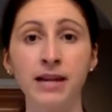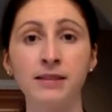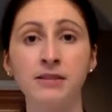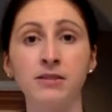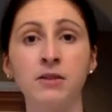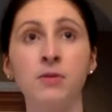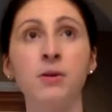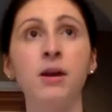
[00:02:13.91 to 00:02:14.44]

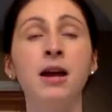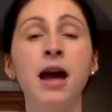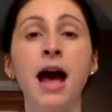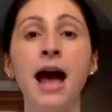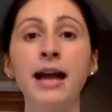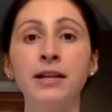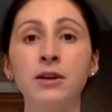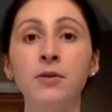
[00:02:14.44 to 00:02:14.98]
So
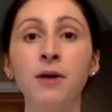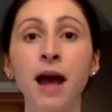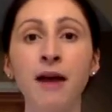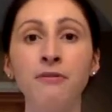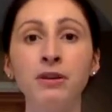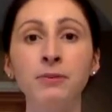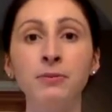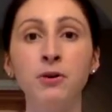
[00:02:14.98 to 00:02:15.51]
I know
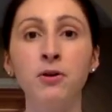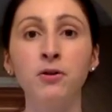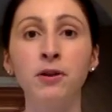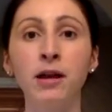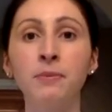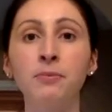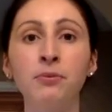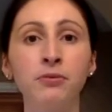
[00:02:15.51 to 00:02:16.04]
every
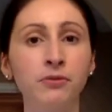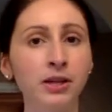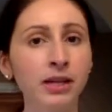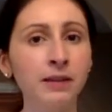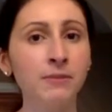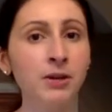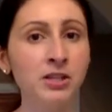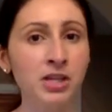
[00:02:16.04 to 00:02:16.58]
program pretty
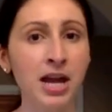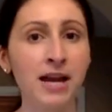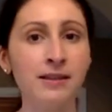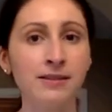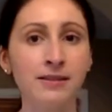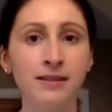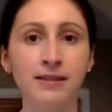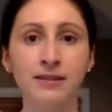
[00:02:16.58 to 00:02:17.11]
much
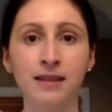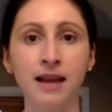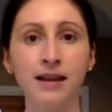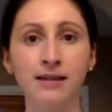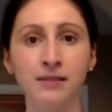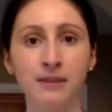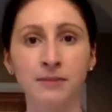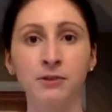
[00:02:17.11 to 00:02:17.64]
has the exact
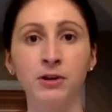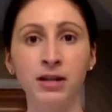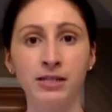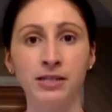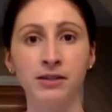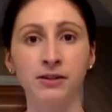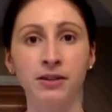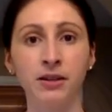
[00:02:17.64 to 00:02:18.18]
same
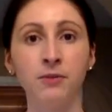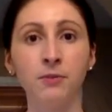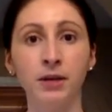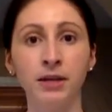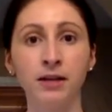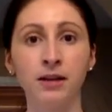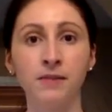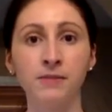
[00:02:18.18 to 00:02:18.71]
criteria when
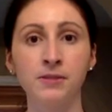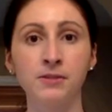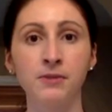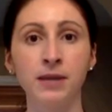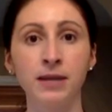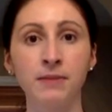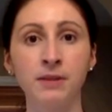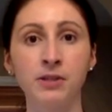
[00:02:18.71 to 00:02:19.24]
it comes to
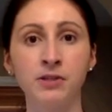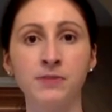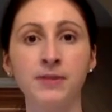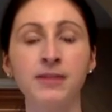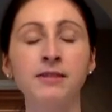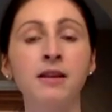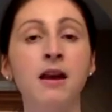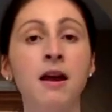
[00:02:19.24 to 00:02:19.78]
weight and
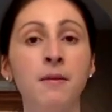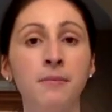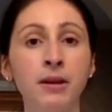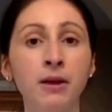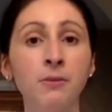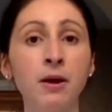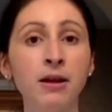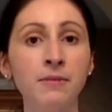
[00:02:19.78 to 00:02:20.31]
measurements, but
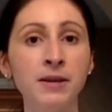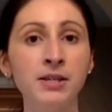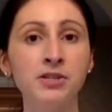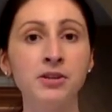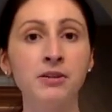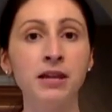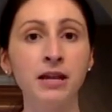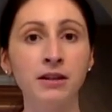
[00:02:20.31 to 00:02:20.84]
I want to make
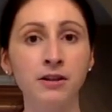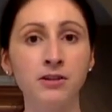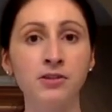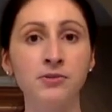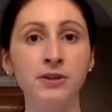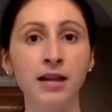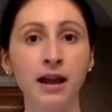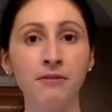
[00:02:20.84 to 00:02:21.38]
sure that you're
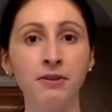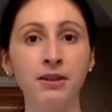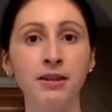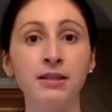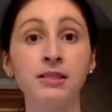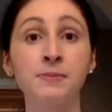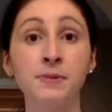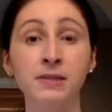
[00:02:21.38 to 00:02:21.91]
doing
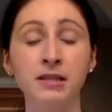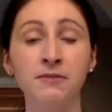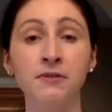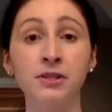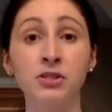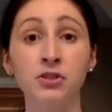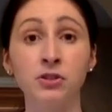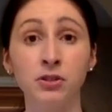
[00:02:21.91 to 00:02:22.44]
everything
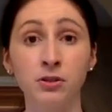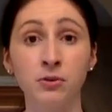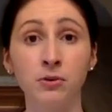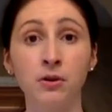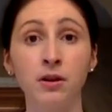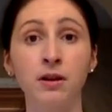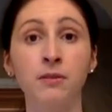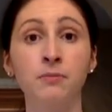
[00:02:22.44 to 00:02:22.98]
specific to
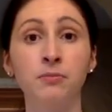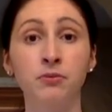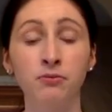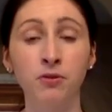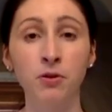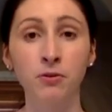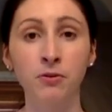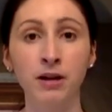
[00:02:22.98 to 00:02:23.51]
your
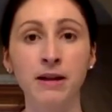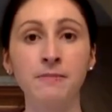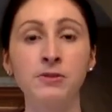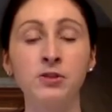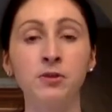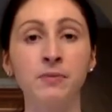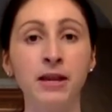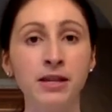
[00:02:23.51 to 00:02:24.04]
program.
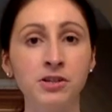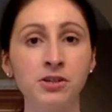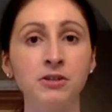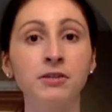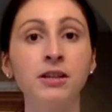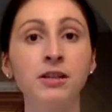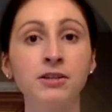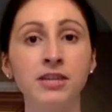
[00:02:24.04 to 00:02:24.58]
So make sure
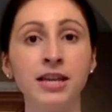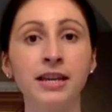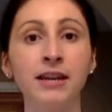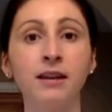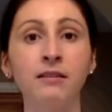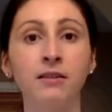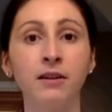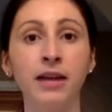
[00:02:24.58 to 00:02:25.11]
that you're taking
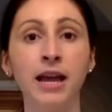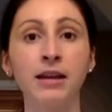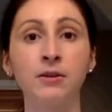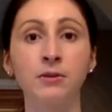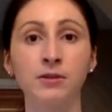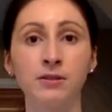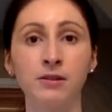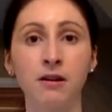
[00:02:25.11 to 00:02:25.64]
a look at
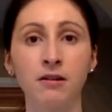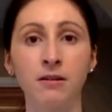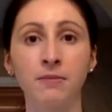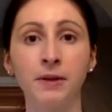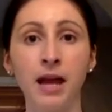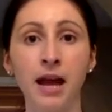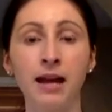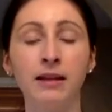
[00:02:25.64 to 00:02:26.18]
your startup
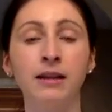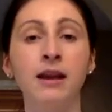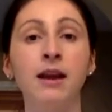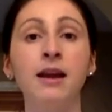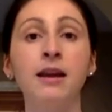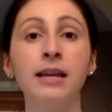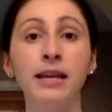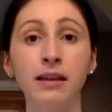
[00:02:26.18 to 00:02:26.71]
guide.
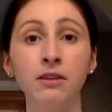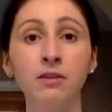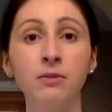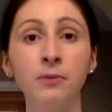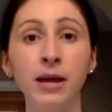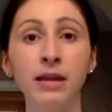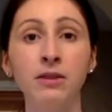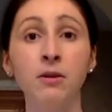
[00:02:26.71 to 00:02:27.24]
Either
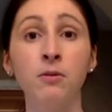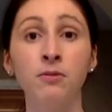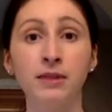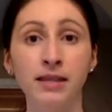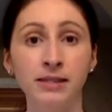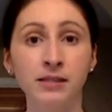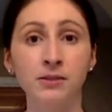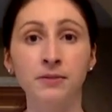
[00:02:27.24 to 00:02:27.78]
way, though,
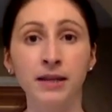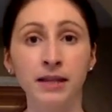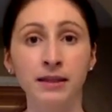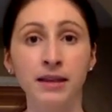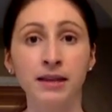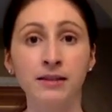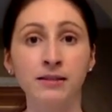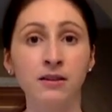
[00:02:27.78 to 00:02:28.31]
these three
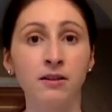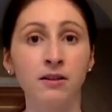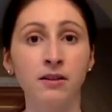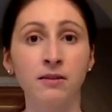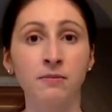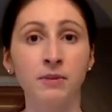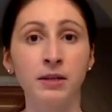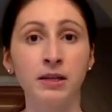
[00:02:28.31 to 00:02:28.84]
things are going
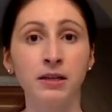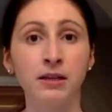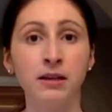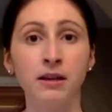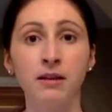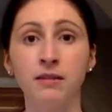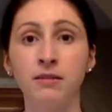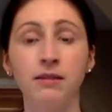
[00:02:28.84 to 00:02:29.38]
to be
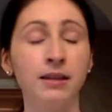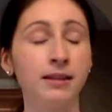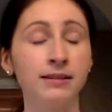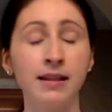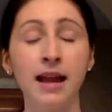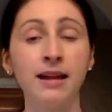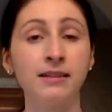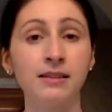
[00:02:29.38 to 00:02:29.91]
the
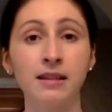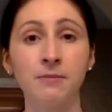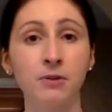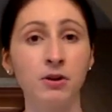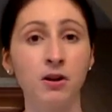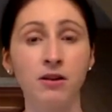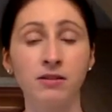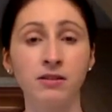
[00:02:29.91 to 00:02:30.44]
exact same
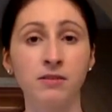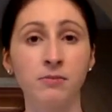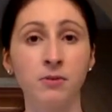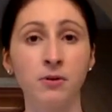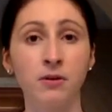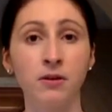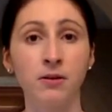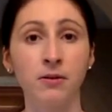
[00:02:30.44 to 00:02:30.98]
across the
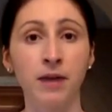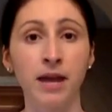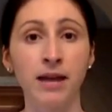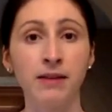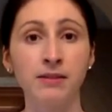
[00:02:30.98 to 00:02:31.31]
board, okay?